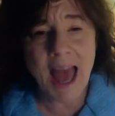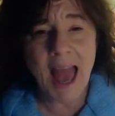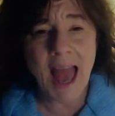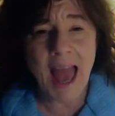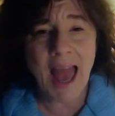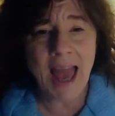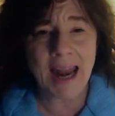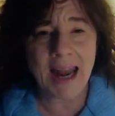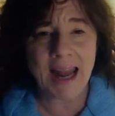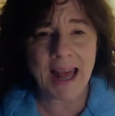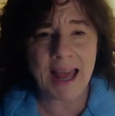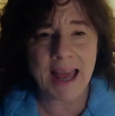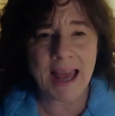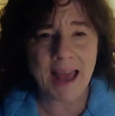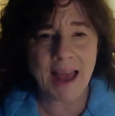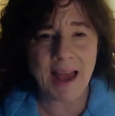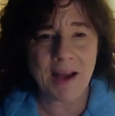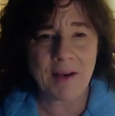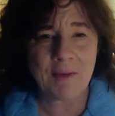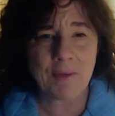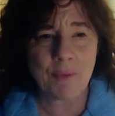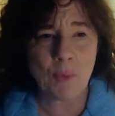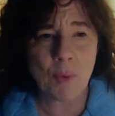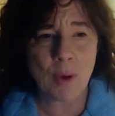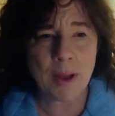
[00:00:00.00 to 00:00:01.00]
And I
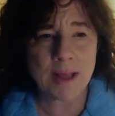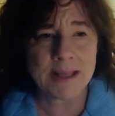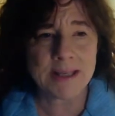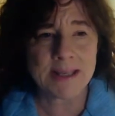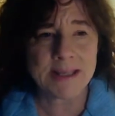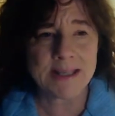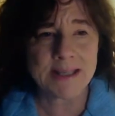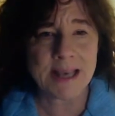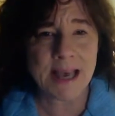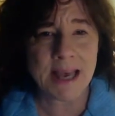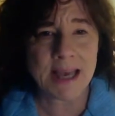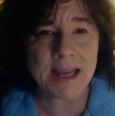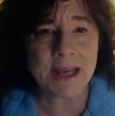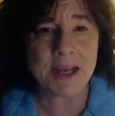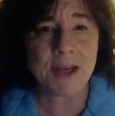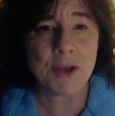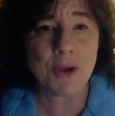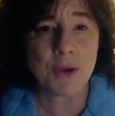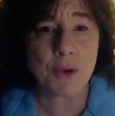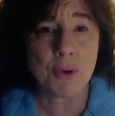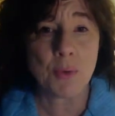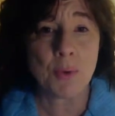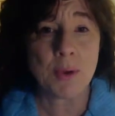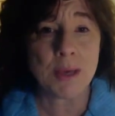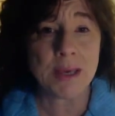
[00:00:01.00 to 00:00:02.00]
have one son
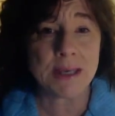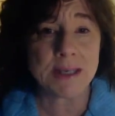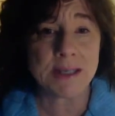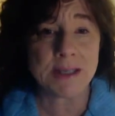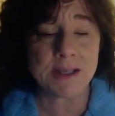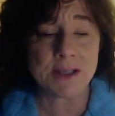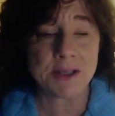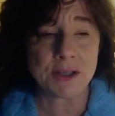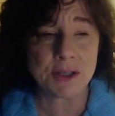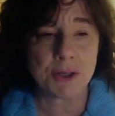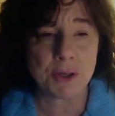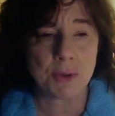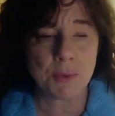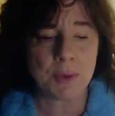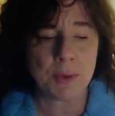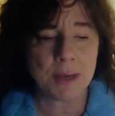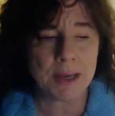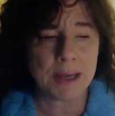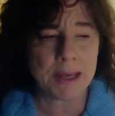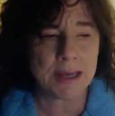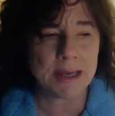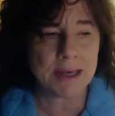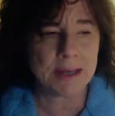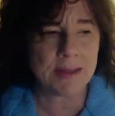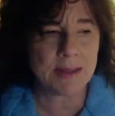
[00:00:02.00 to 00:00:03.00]
who is
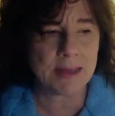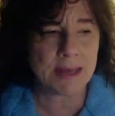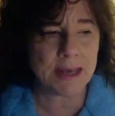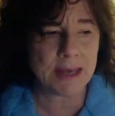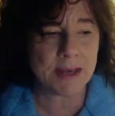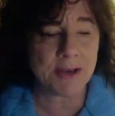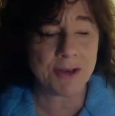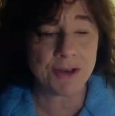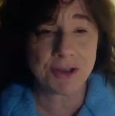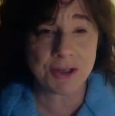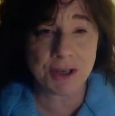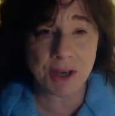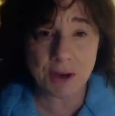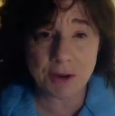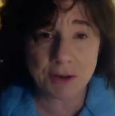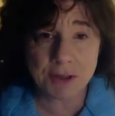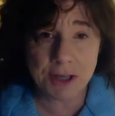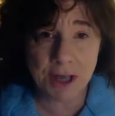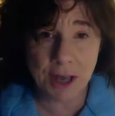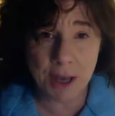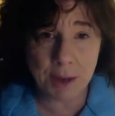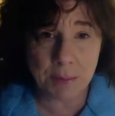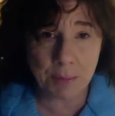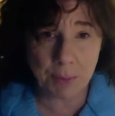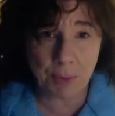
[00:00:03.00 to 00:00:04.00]
doing the share
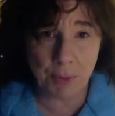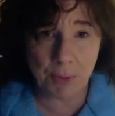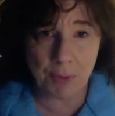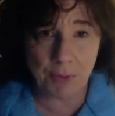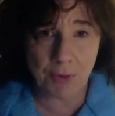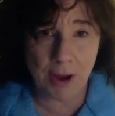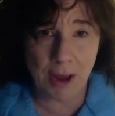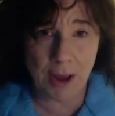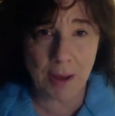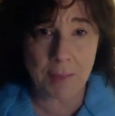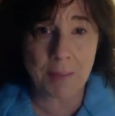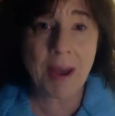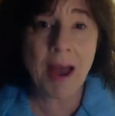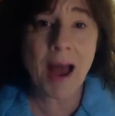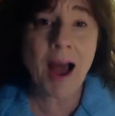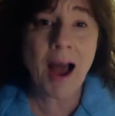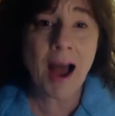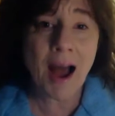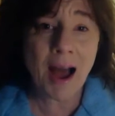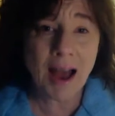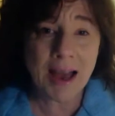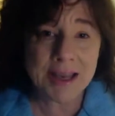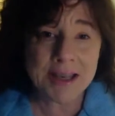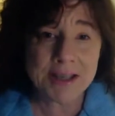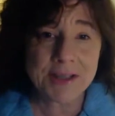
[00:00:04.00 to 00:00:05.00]
time program,
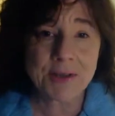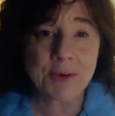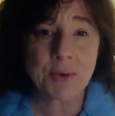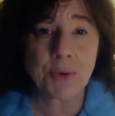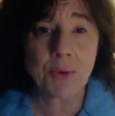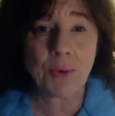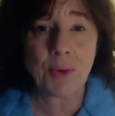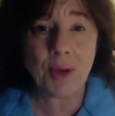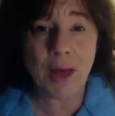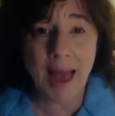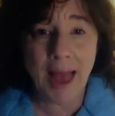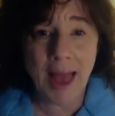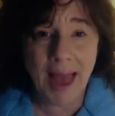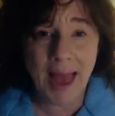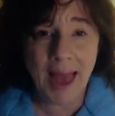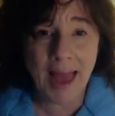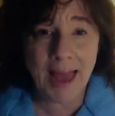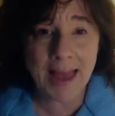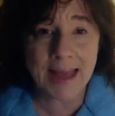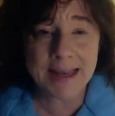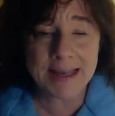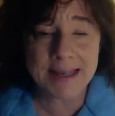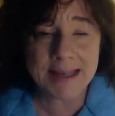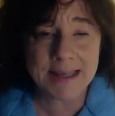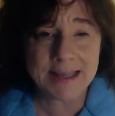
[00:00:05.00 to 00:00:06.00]
high school
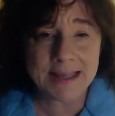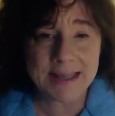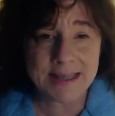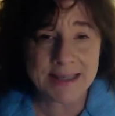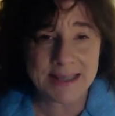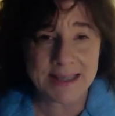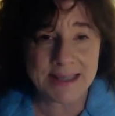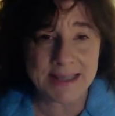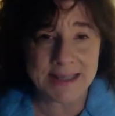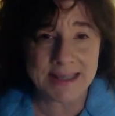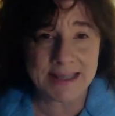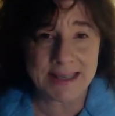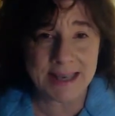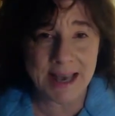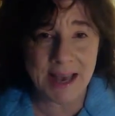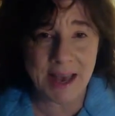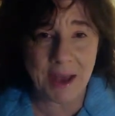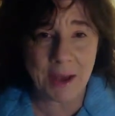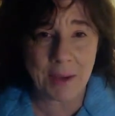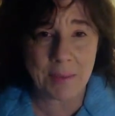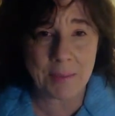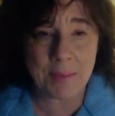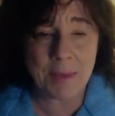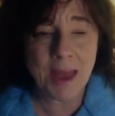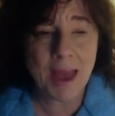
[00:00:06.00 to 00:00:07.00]
and
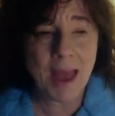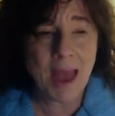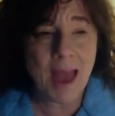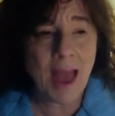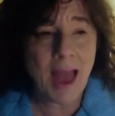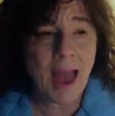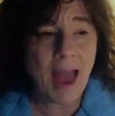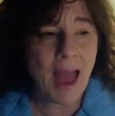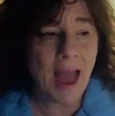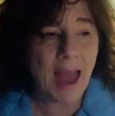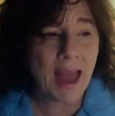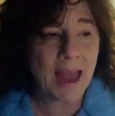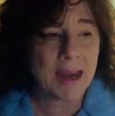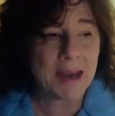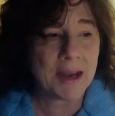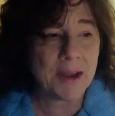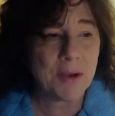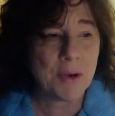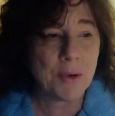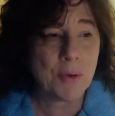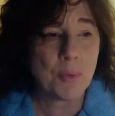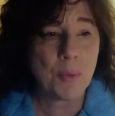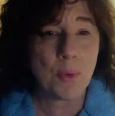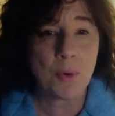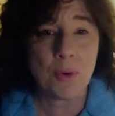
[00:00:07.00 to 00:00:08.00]
CCM, and
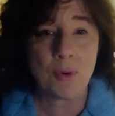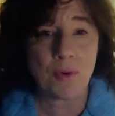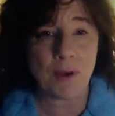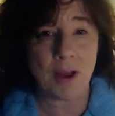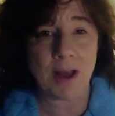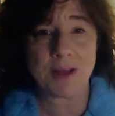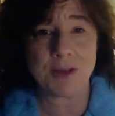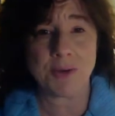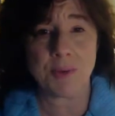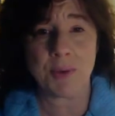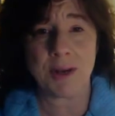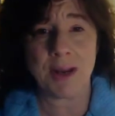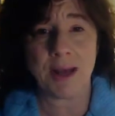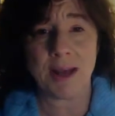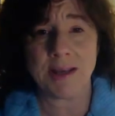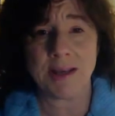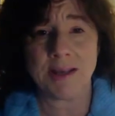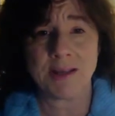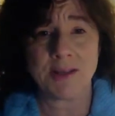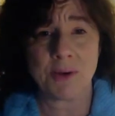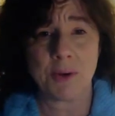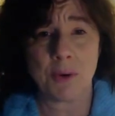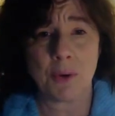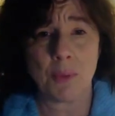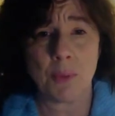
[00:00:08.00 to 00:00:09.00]
who will graduate high
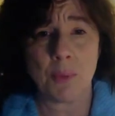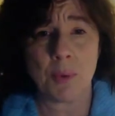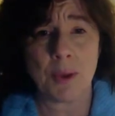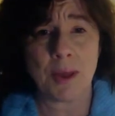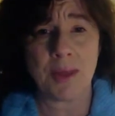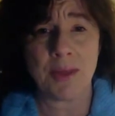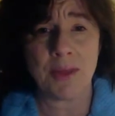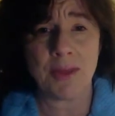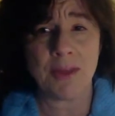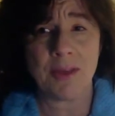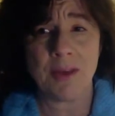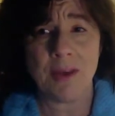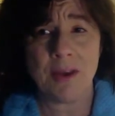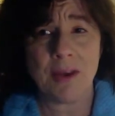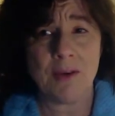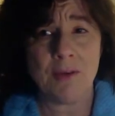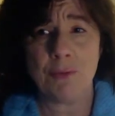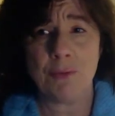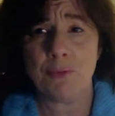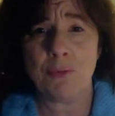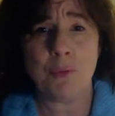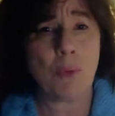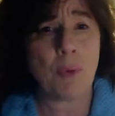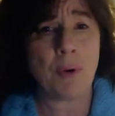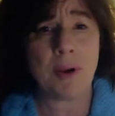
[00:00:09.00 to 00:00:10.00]
school with
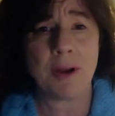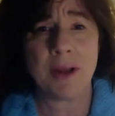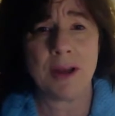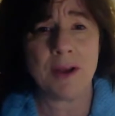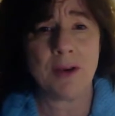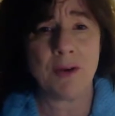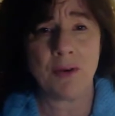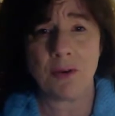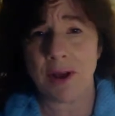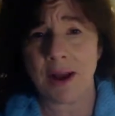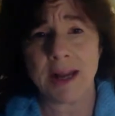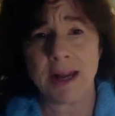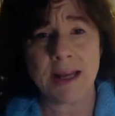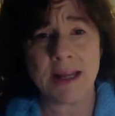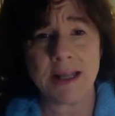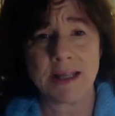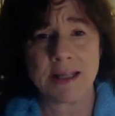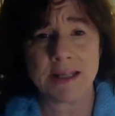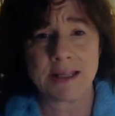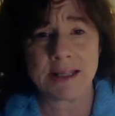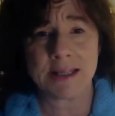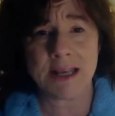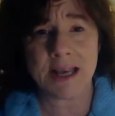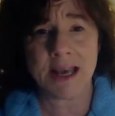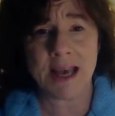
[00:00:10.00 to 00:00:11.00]
40
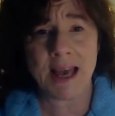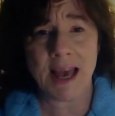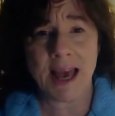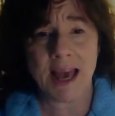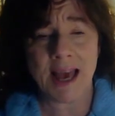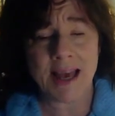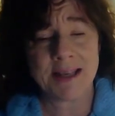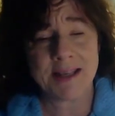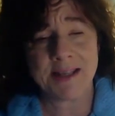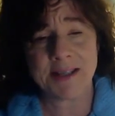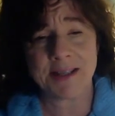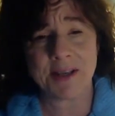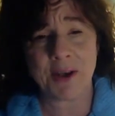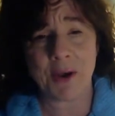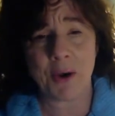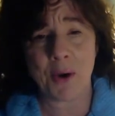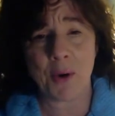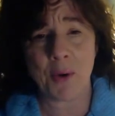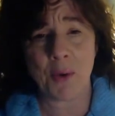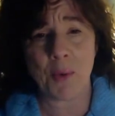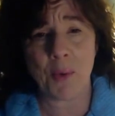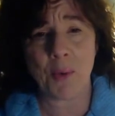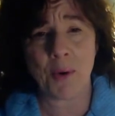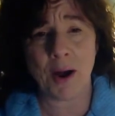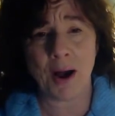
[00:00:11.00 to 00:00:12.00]
credits.
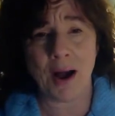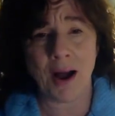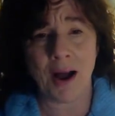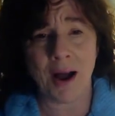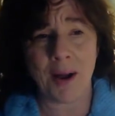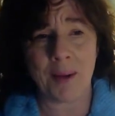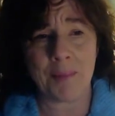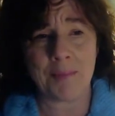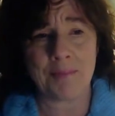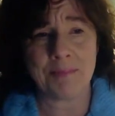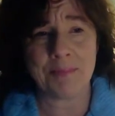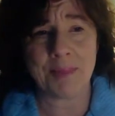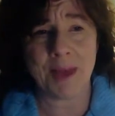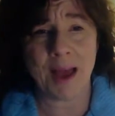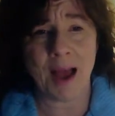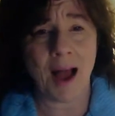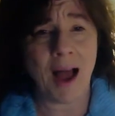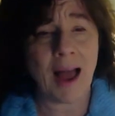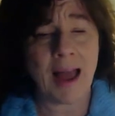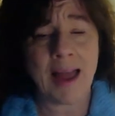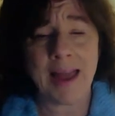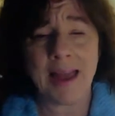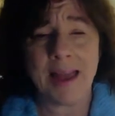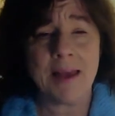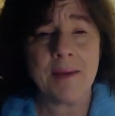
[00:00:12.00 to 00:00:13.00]
So
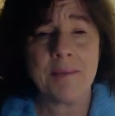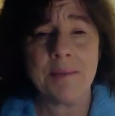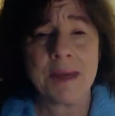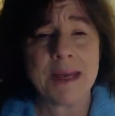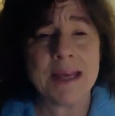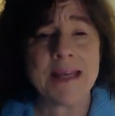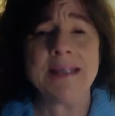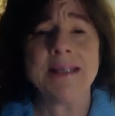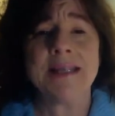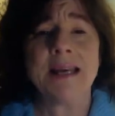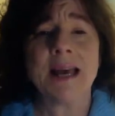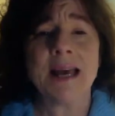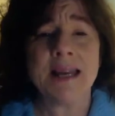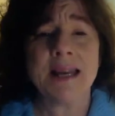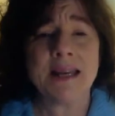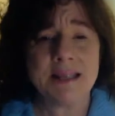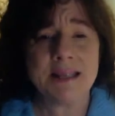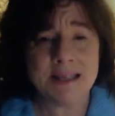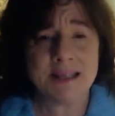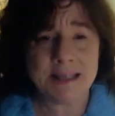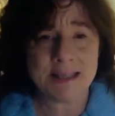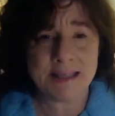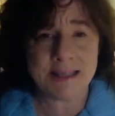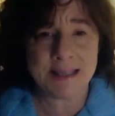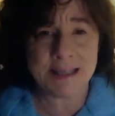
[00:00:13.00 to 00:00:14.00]
I am indebted
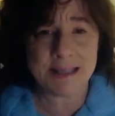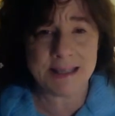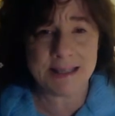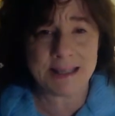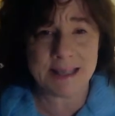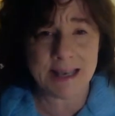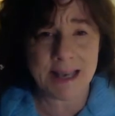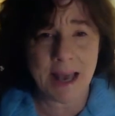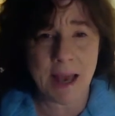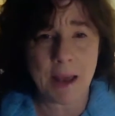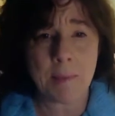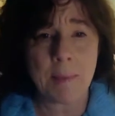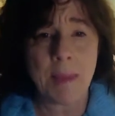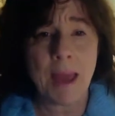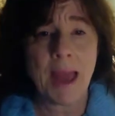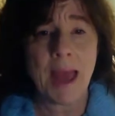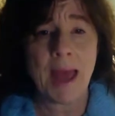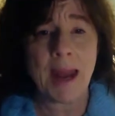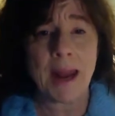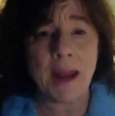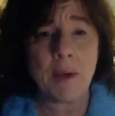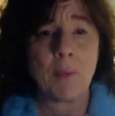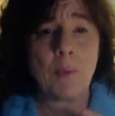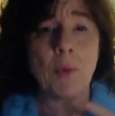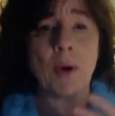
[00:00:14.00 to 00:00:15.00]
to CCM
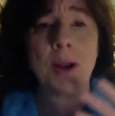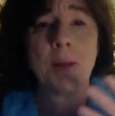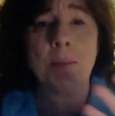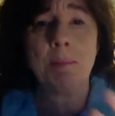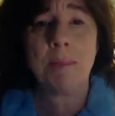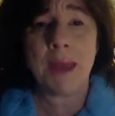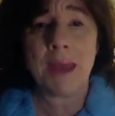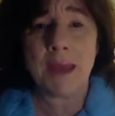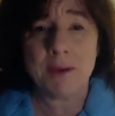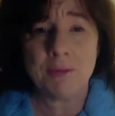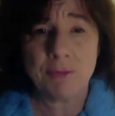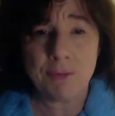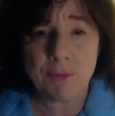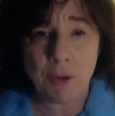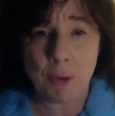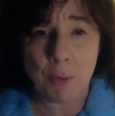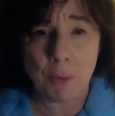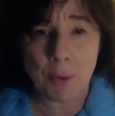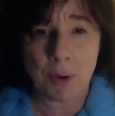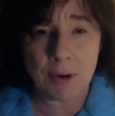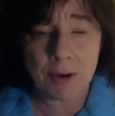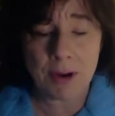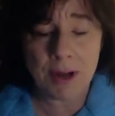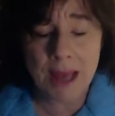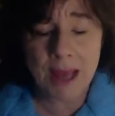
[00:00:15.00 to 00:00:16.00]
and I want to pay it
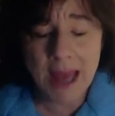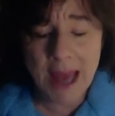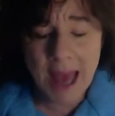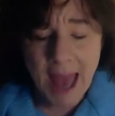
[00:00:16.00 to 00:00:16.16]
forward.